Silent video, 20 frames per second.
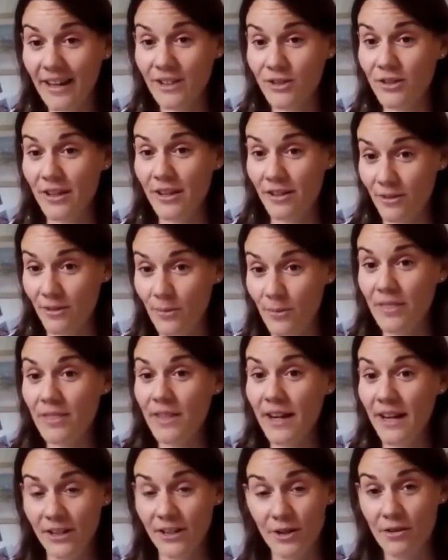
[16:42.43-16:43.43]
Actually, the one
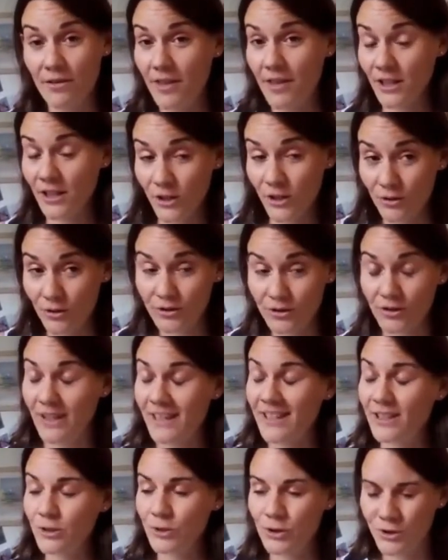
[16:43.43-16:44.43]
that I know, they don't. So
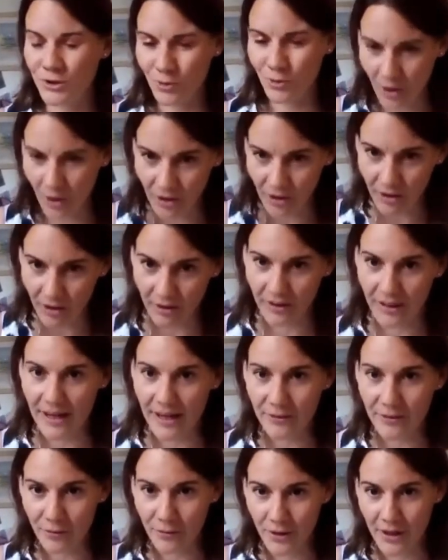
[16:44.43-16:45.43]
they struggle
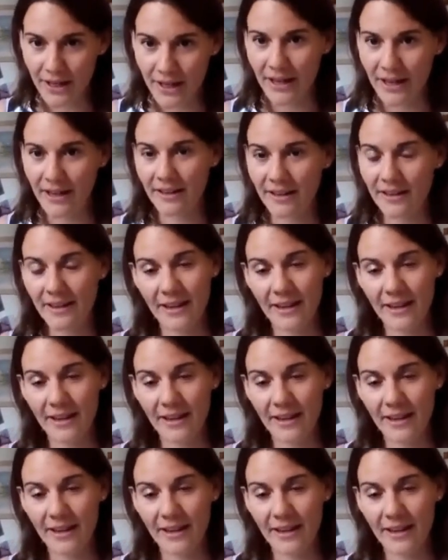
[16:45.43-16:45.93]
every day.